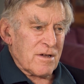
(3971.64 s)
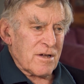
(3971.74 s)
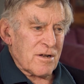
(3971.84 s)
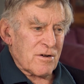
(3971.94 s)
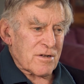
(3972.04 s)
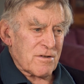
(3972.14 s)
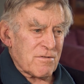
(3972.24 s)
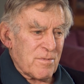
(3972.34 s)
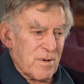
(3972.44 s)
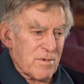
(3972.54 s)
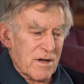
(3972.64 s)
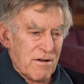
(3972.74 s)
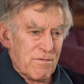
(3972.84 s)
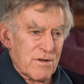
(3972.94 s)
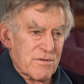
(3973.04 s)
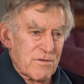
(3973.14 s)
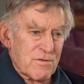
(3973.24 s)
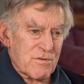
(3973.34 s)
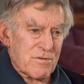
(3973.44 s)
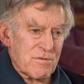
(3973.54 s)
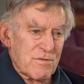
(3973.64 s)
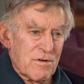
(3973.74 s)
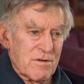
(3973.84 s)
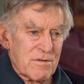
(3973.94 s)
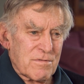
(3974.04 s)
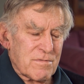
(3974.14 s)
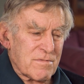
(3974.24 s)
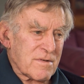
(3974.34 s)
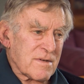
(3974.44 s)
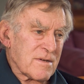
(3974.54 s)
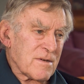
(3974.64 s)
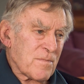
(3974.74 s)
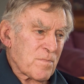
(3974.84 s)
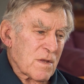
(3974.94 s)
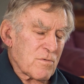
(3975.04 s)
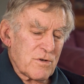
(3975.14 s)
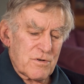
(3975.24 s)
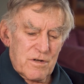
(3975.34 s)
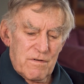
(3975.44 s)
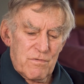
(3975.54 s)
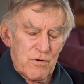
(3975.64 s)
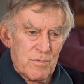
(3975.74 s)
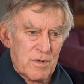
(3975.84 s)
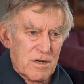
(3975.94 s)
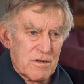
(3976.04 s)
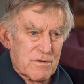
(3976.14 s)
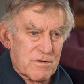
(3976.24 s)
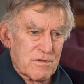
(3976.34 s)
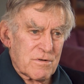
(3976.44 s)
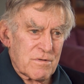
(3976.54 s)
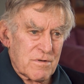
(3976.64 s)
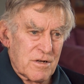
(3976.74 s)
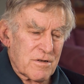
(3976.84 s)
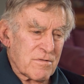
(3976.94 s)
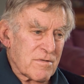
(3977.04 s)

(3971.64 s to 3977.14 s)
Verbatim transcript: And I can remember halfway through the tour, I, we used to have rooming lists and, you know,